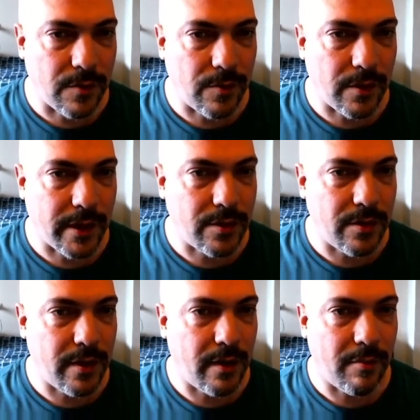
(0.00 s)
for
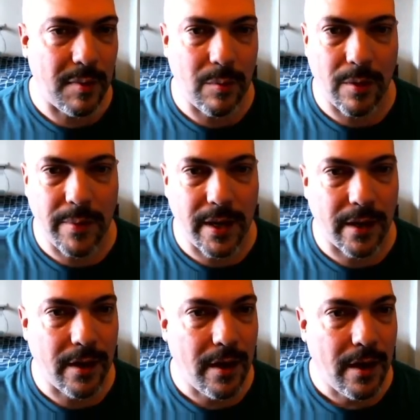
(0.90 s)
Elixir than I remember it being.